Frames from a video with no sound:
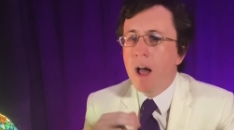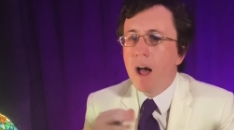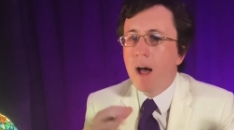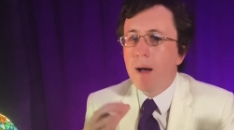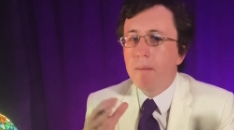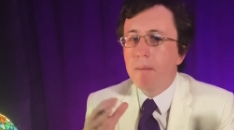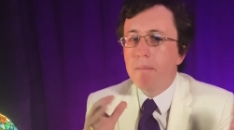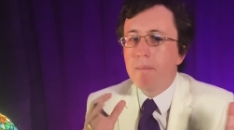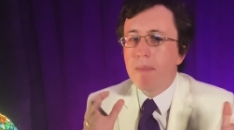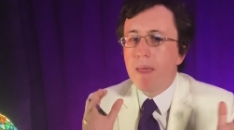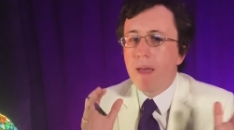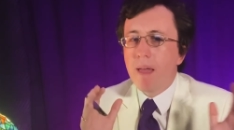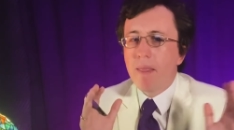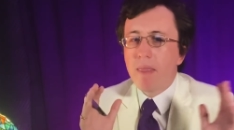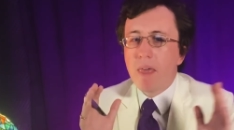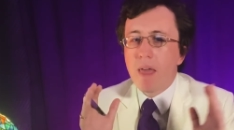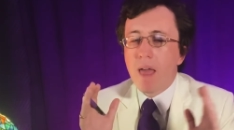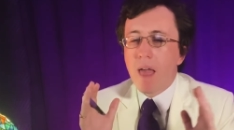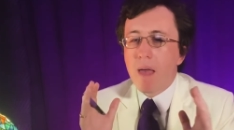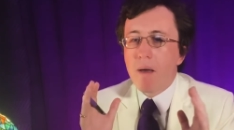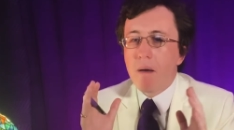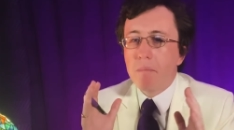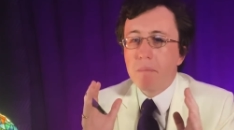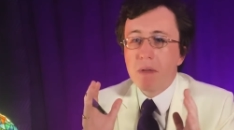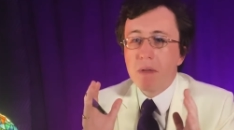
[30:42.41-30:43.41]

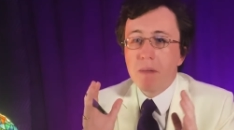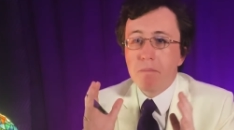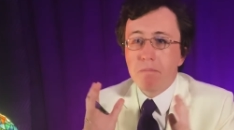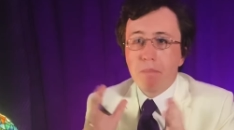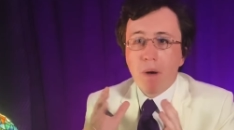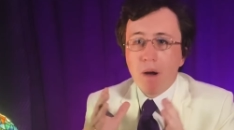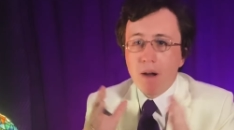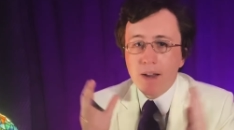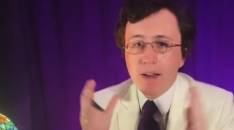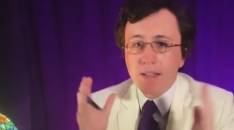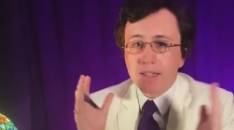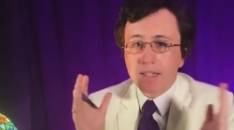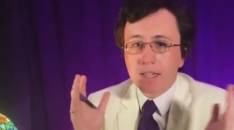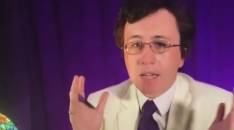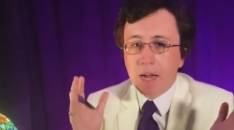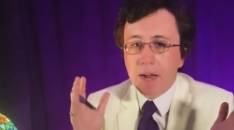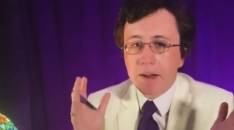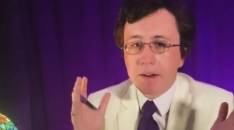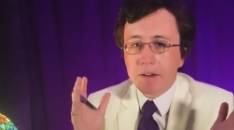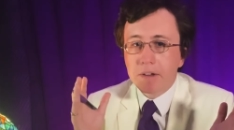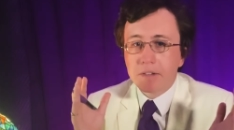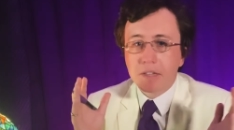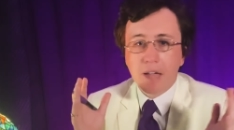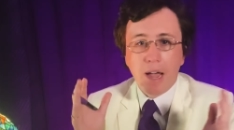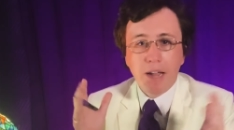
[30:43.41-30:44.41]
Bernie
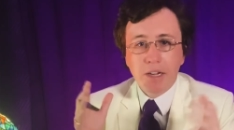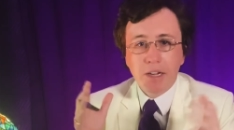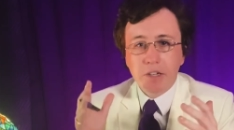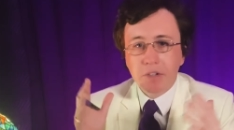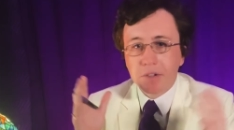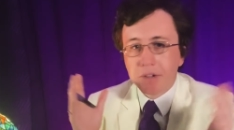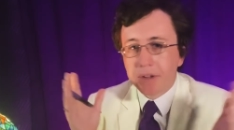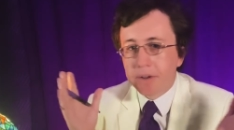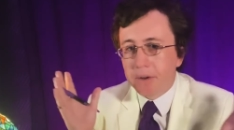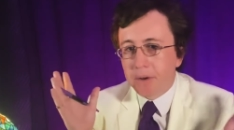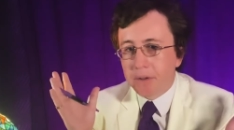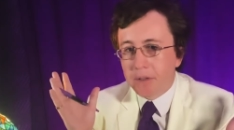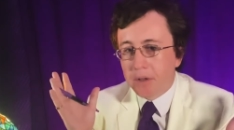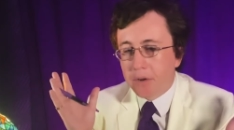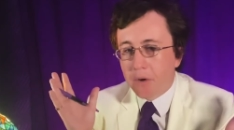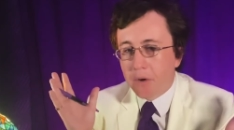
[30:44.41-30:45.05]
Sanders actually,